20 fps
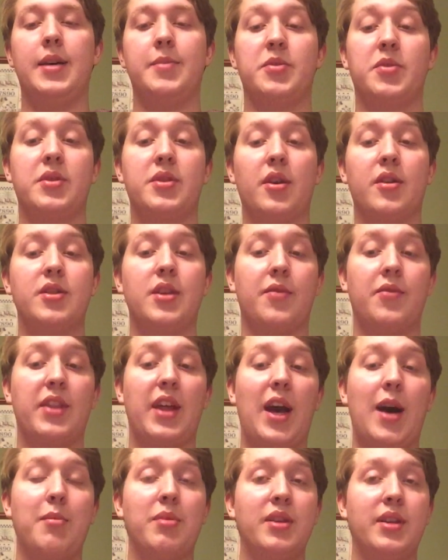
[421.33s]
So he starts off
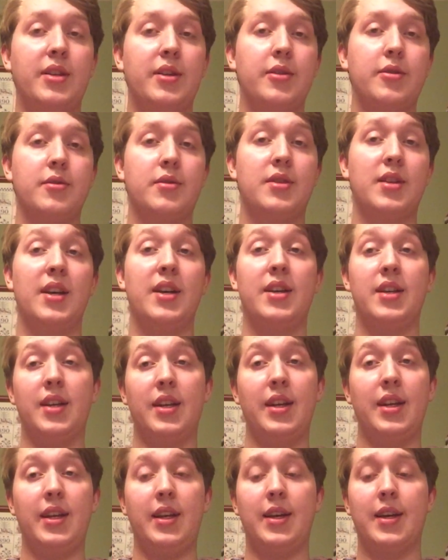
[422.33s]
with Abellino's
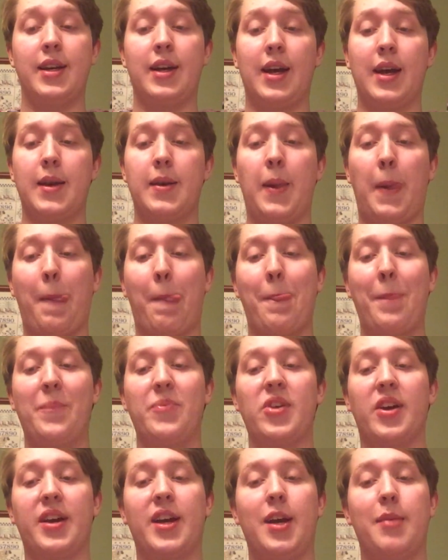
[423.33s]
knee, again,
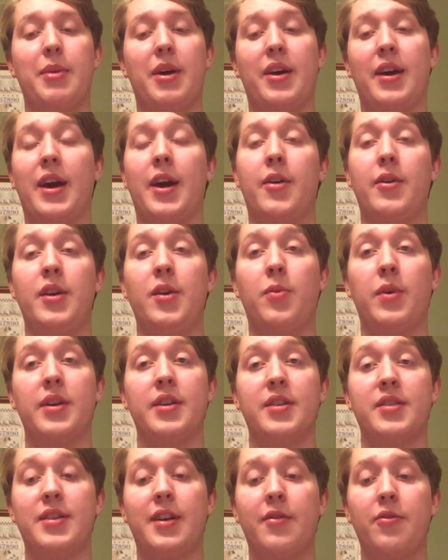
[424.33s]
talking about how he
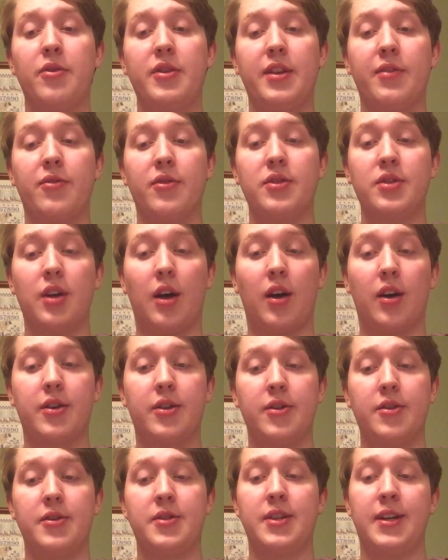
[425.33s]
went to several different
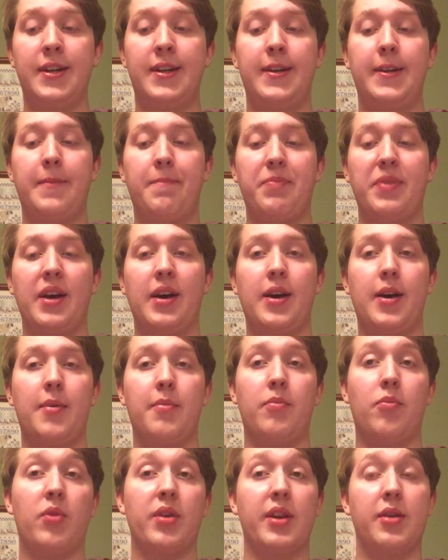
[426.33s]
doctors
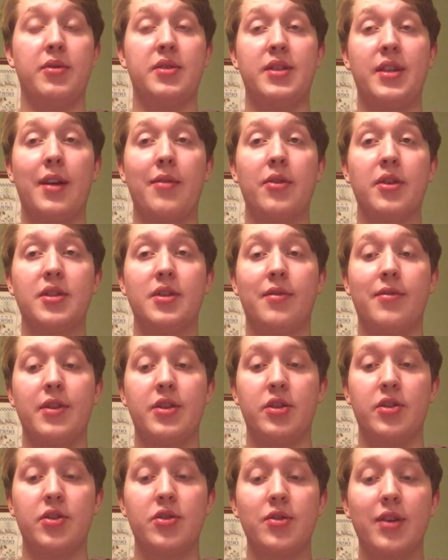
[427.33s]
where there was never a
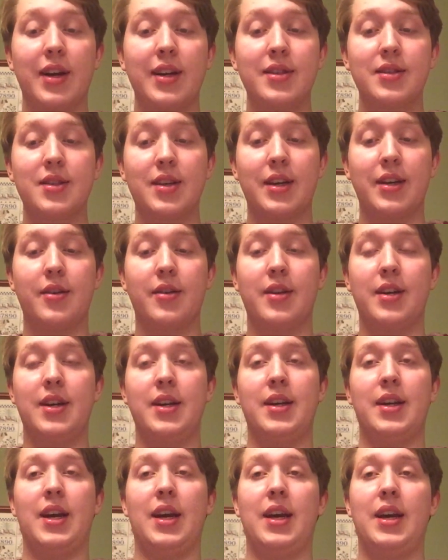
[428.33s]
sufficient translator,
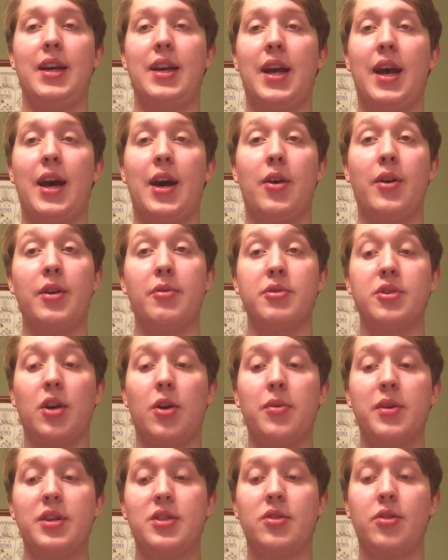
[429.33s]
and how he was
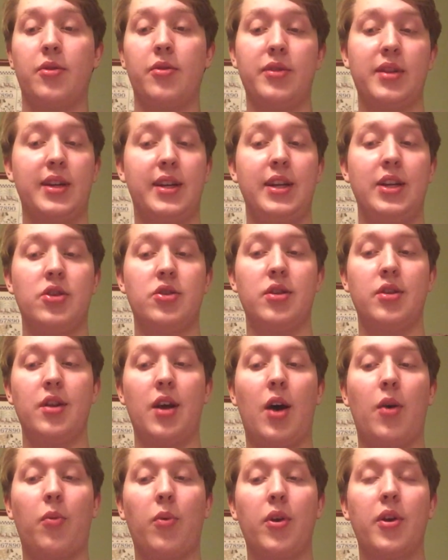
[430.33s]
always told that he should
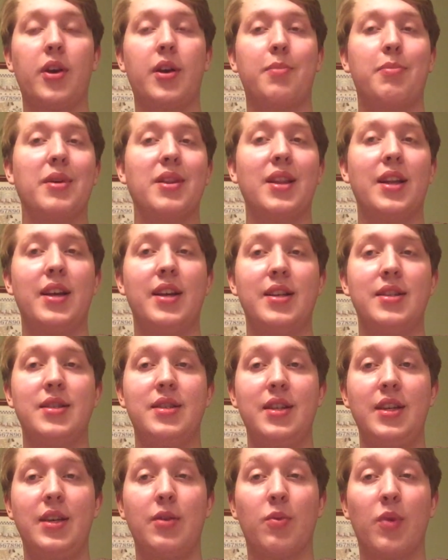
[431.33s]
not work but let his
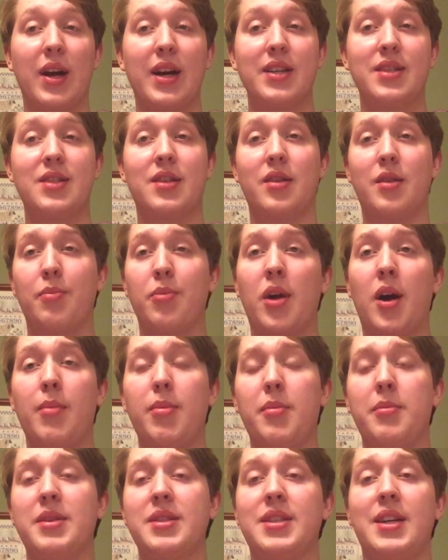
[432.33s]
knee rest. The
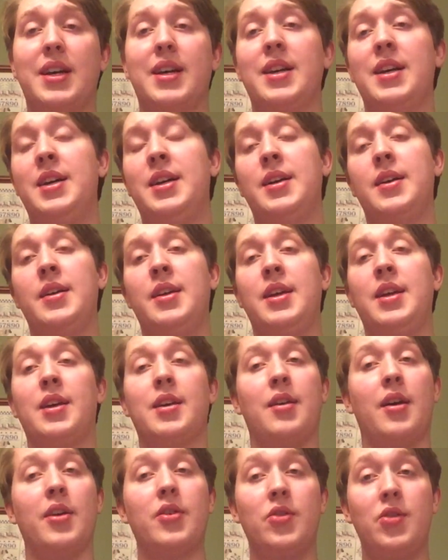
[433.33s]
problem is that he
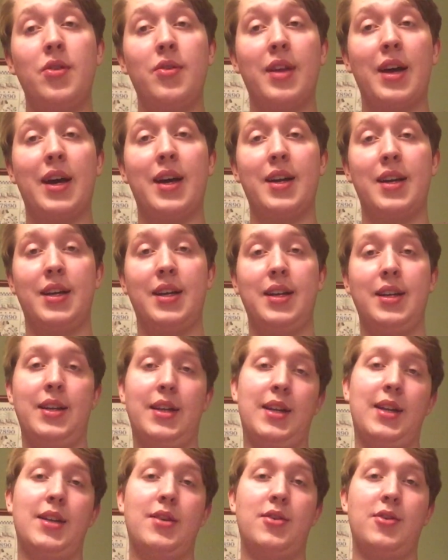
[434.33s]
cannot do that. He
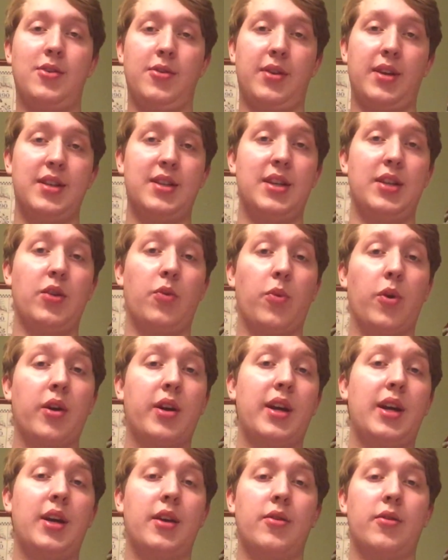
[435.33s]
needed to continue
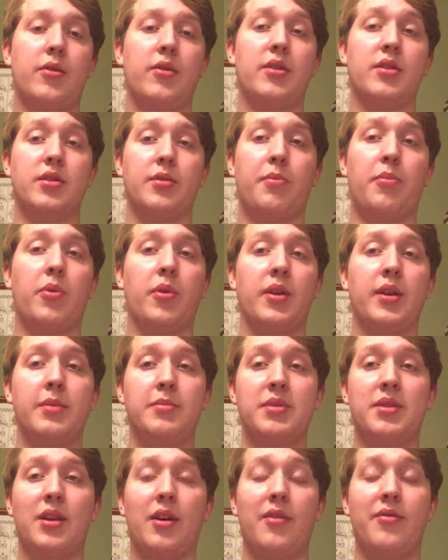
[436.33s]
working in order to support
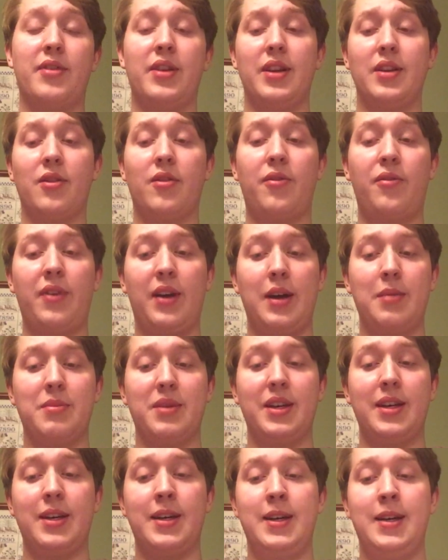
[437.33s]
himself and his
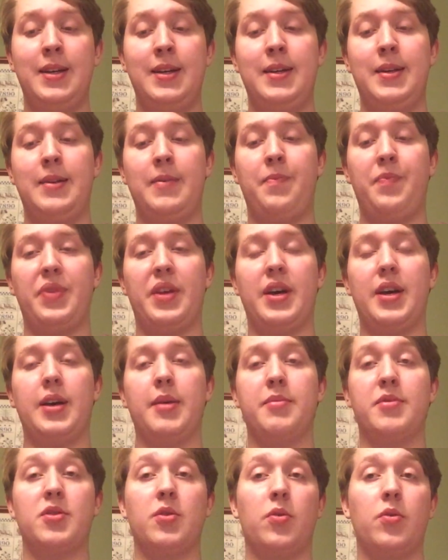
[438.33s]
family.
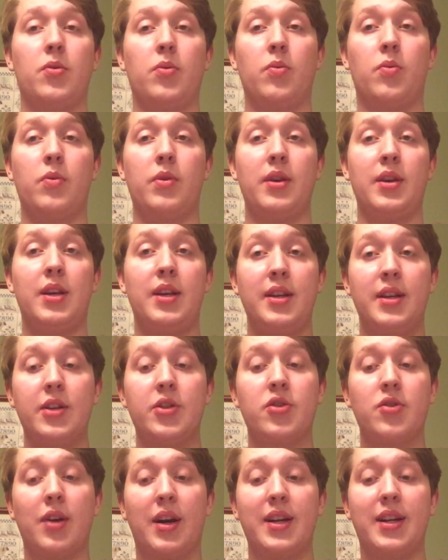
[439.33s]
So he did
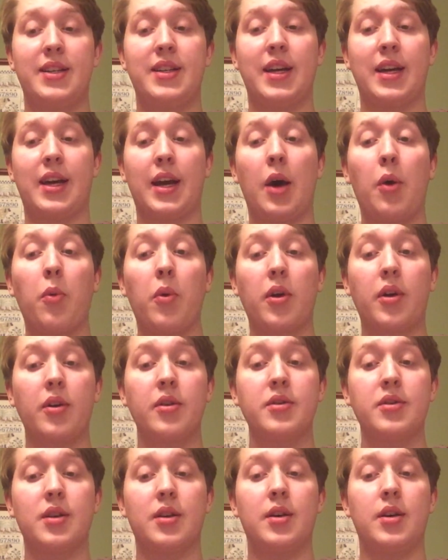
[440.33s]
try to take out
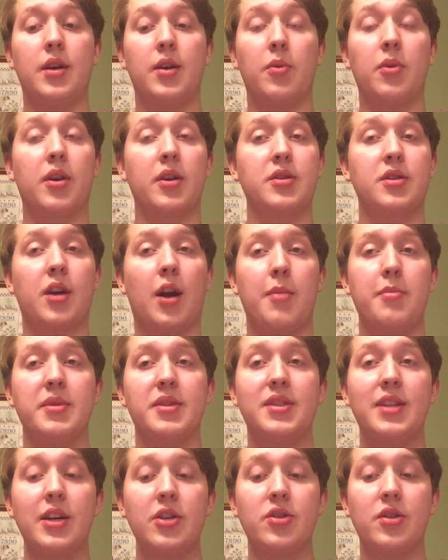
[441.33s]
workers'
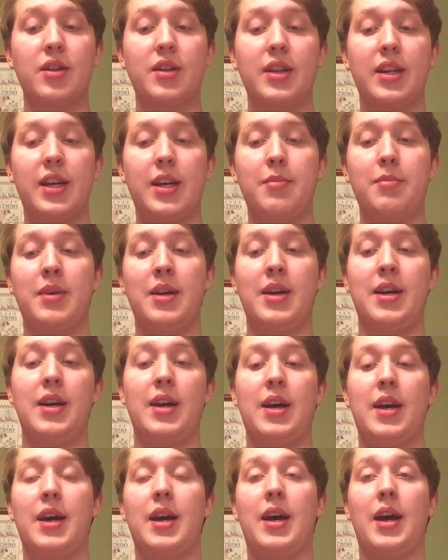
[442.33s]
compensation claim.
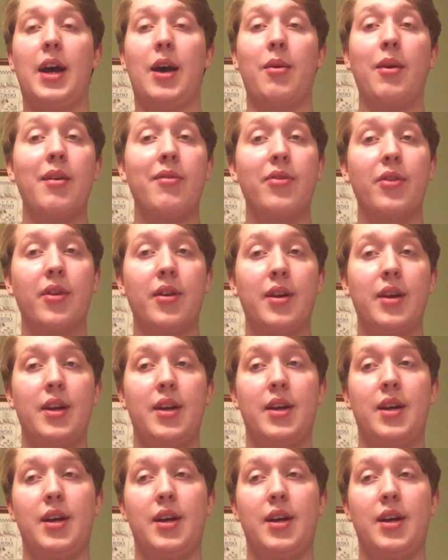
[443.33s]
However,